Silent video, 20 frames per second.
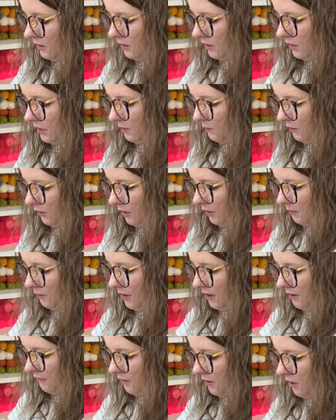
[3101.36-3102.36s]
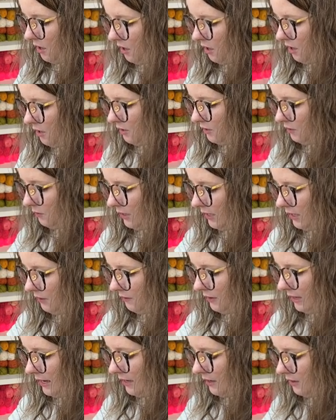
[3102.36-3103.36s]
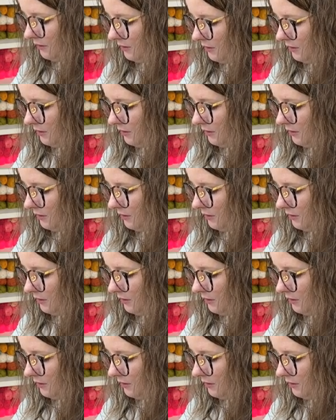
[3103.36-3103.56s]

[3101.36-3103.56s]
And we're gonna puff all the way around,